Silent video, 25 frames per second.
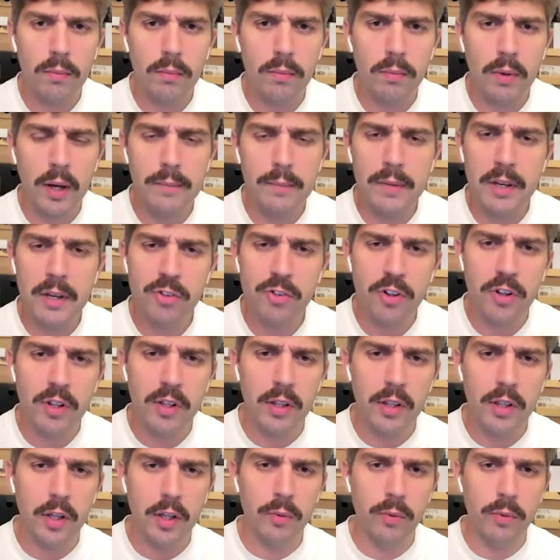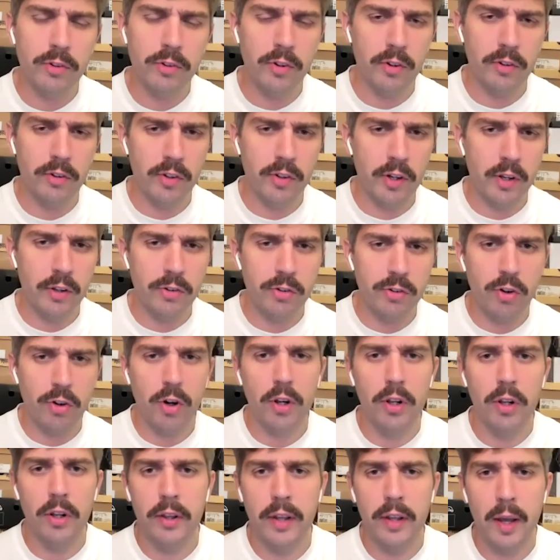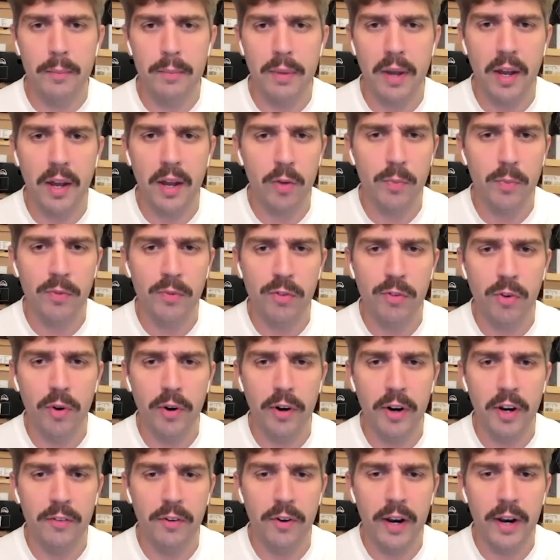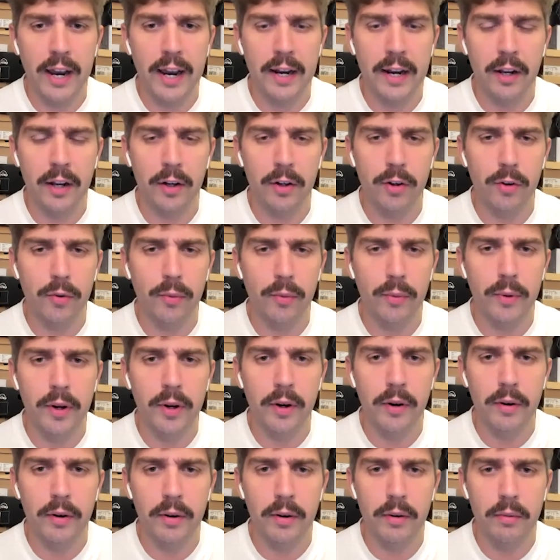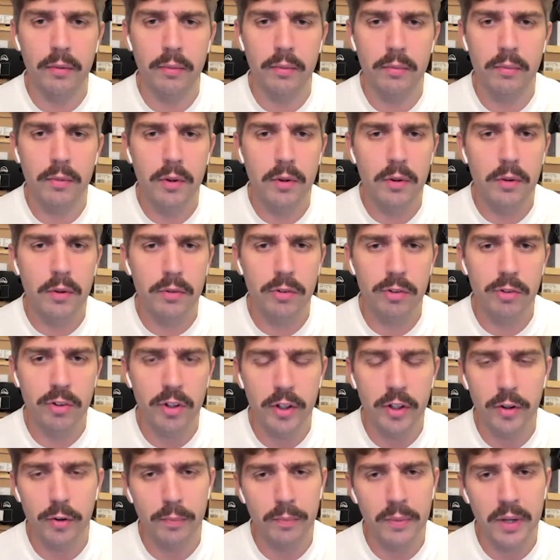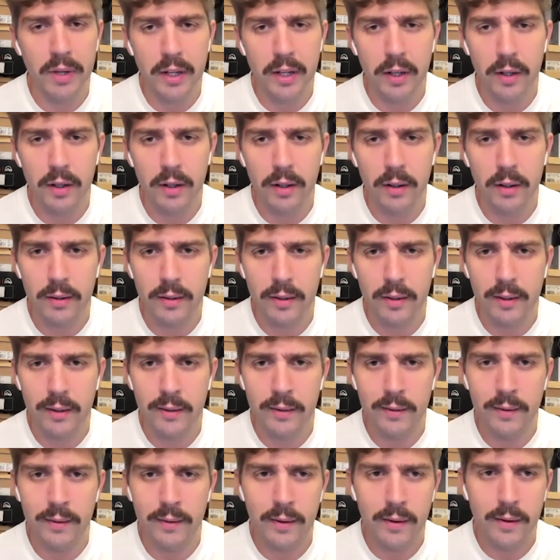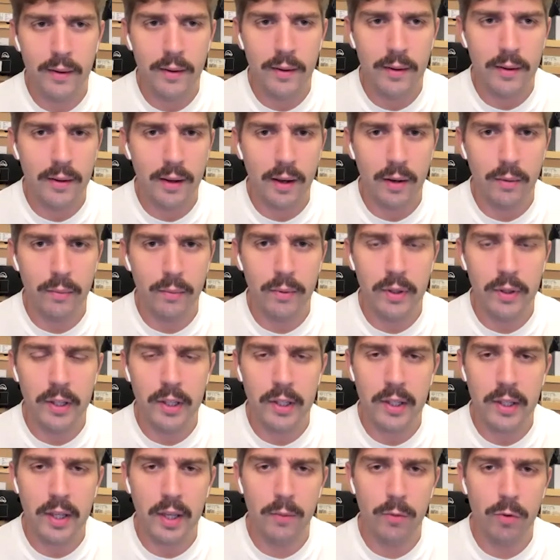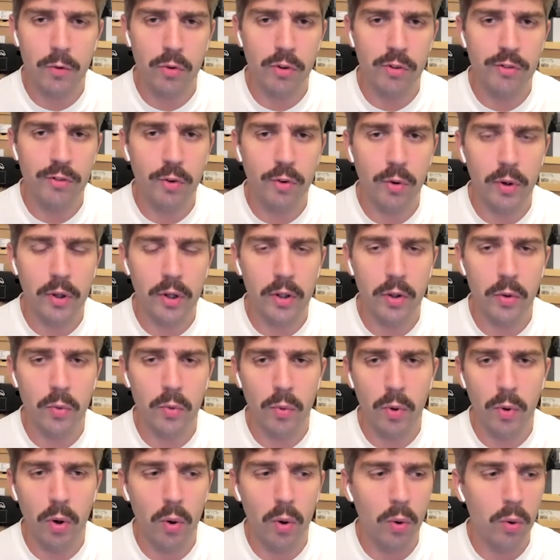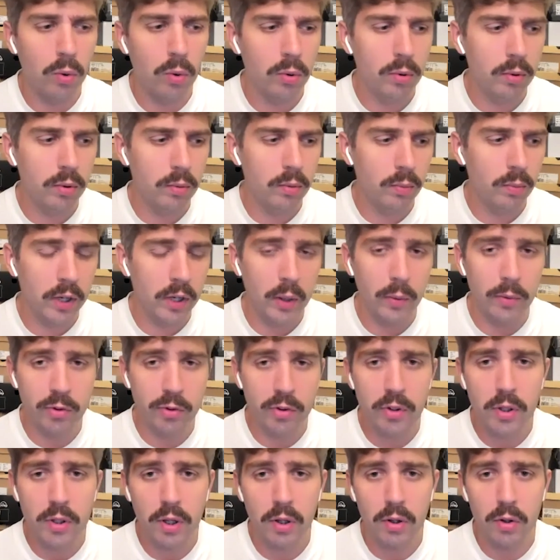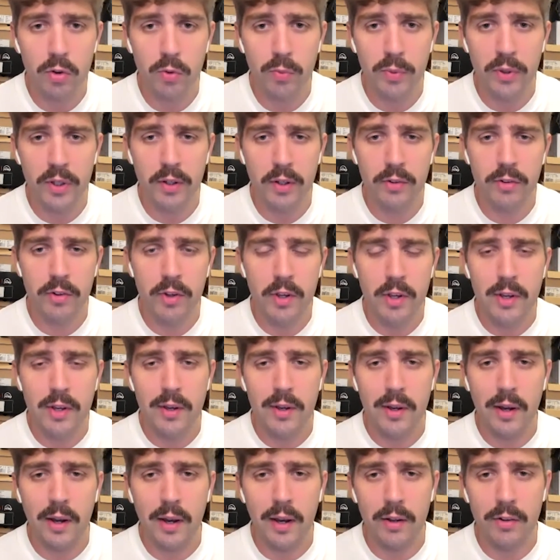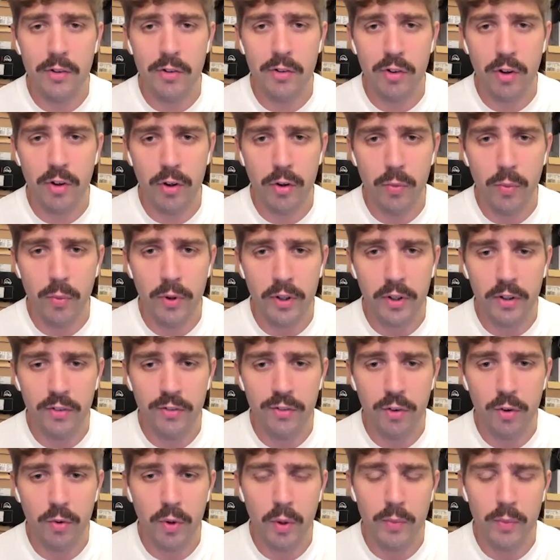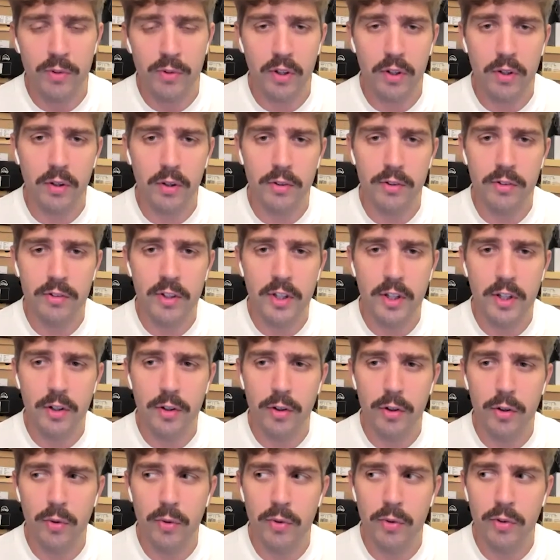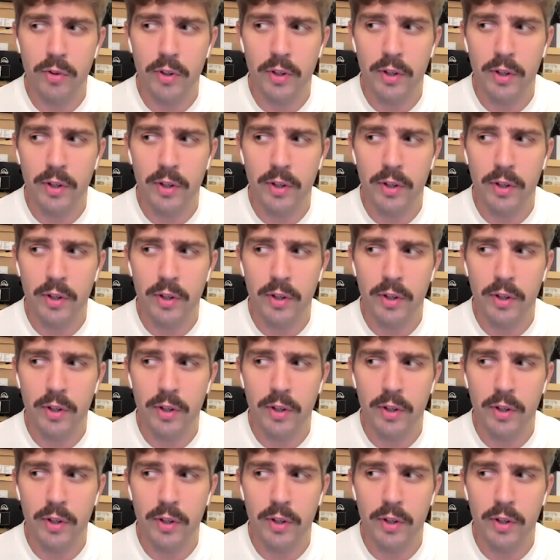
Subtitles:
I majored in linguistics and I started on that path before I ever had a career in sneaker media. And I really came to a fork in the road when I was in college because I had started working for a website called Sneaker News.